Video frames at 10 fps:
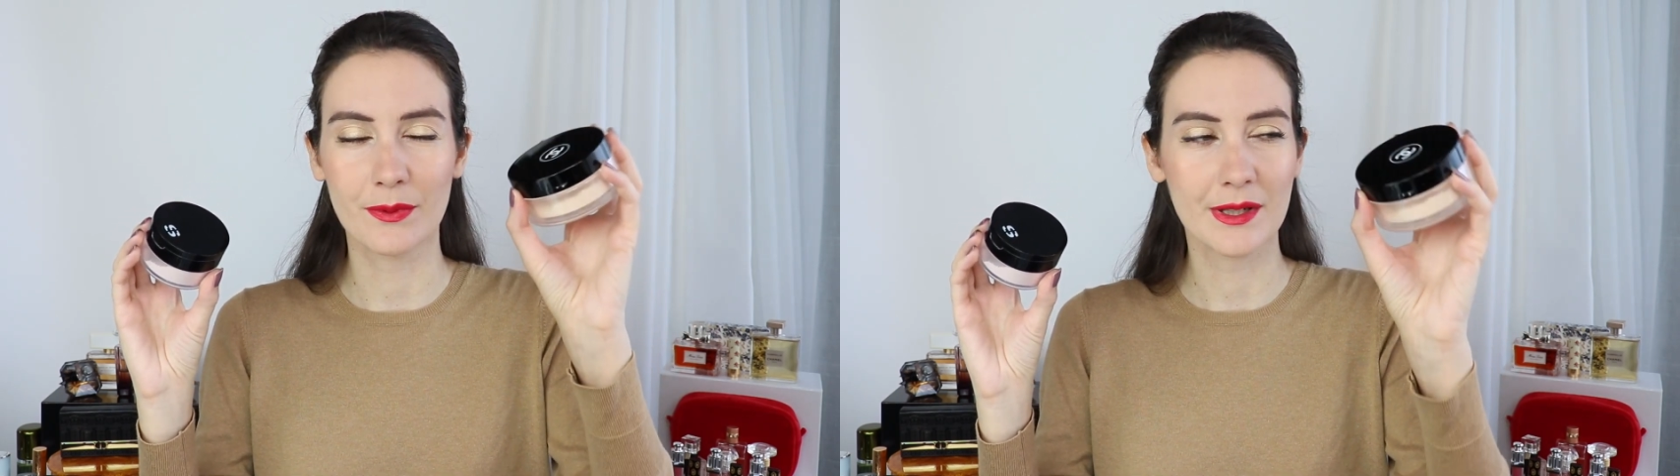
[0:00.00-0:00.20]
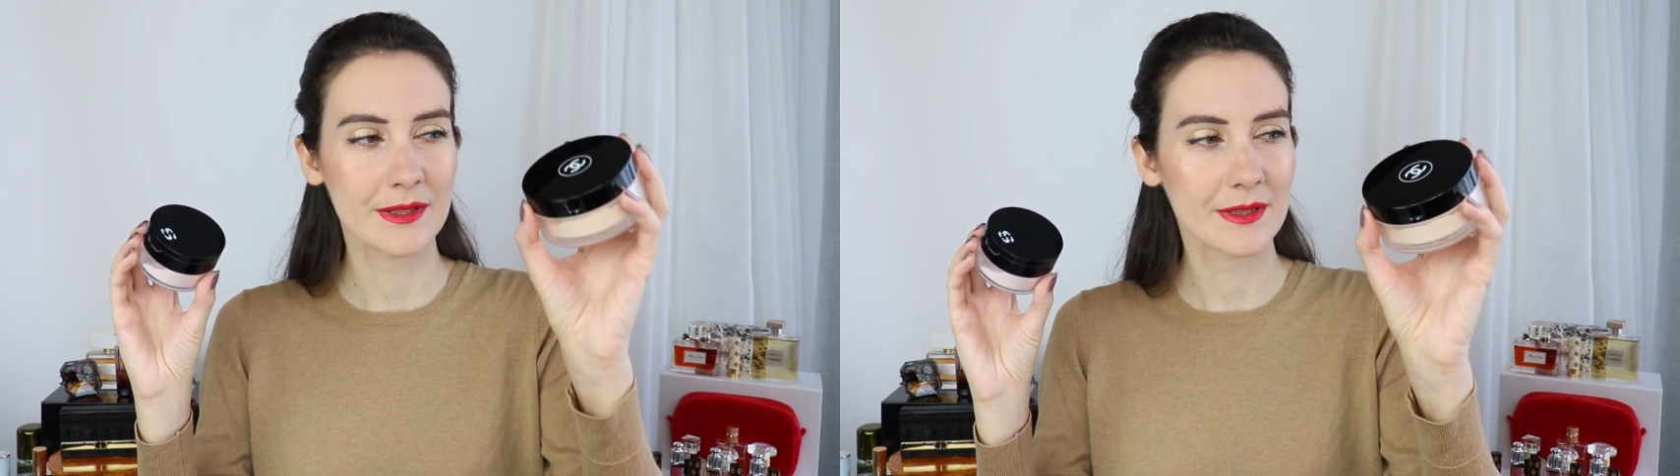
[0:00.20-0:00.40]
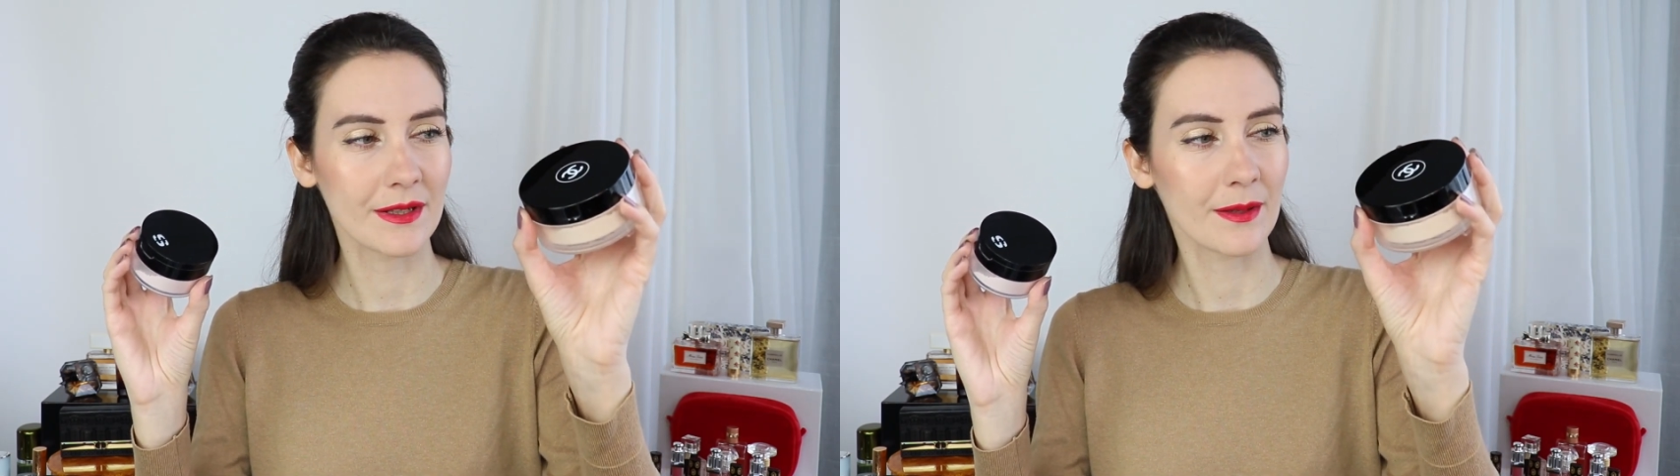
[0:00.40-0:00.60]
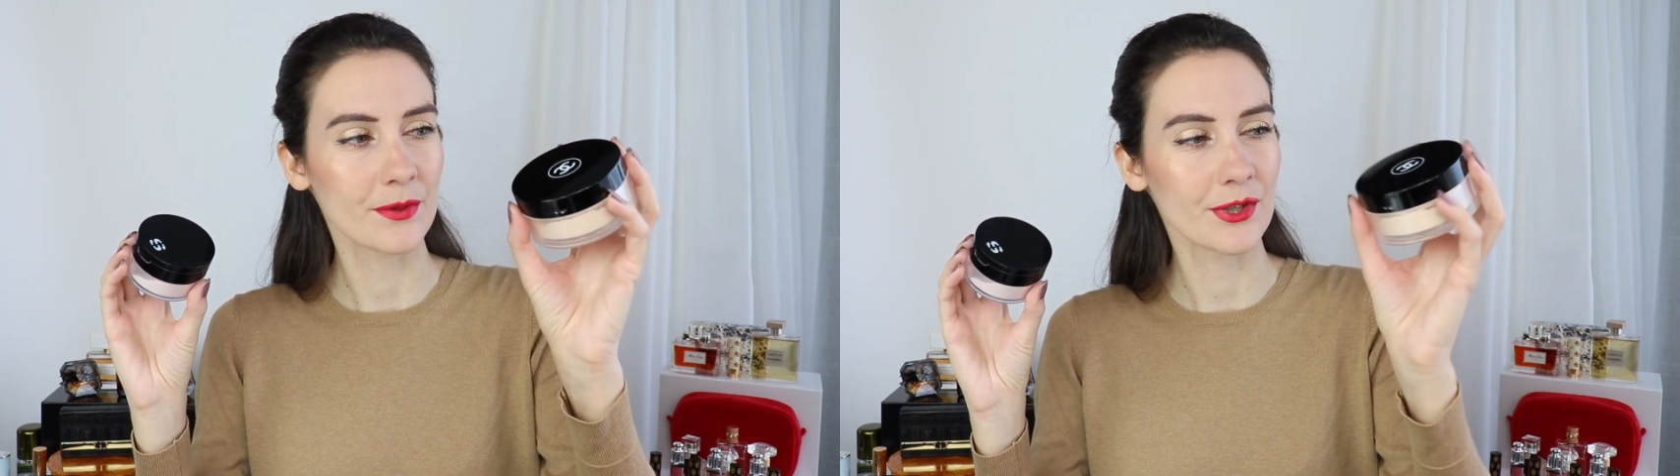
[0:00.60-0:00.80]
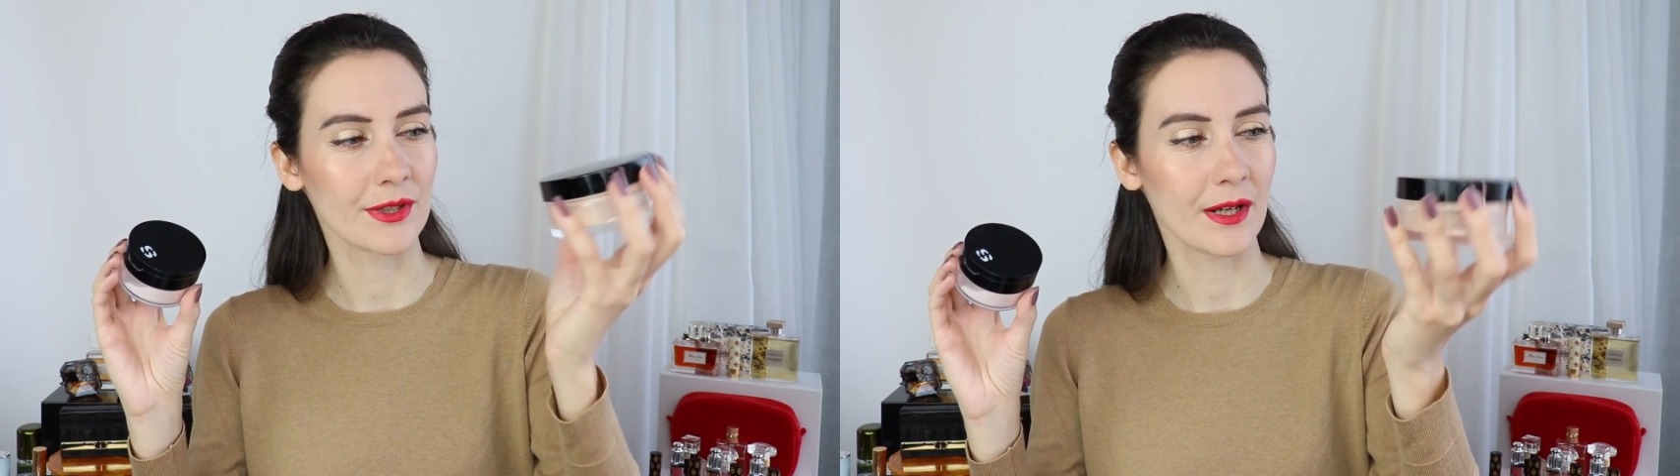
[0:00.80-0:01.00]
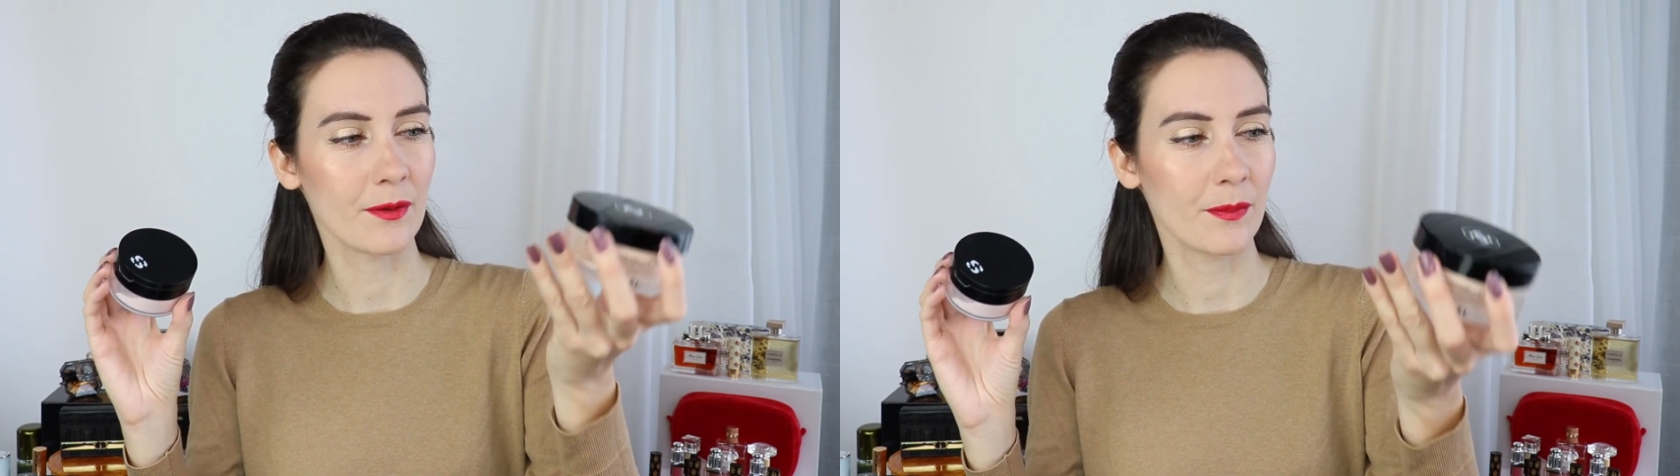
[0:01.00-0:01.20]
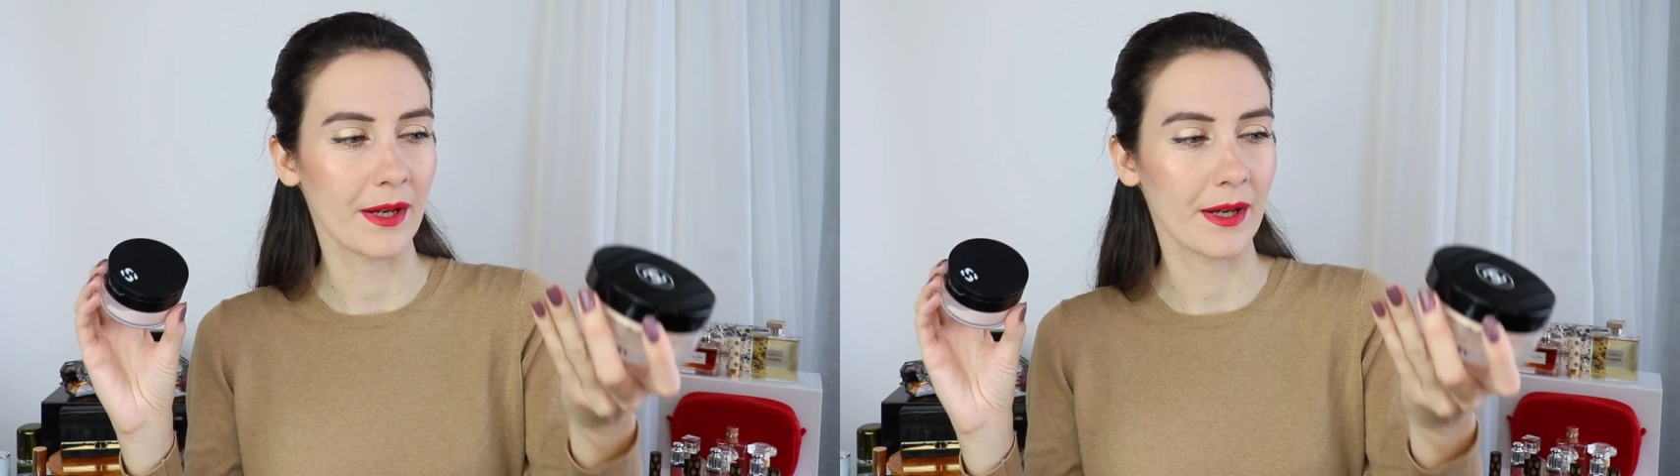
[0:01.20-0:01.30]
One is the Chanel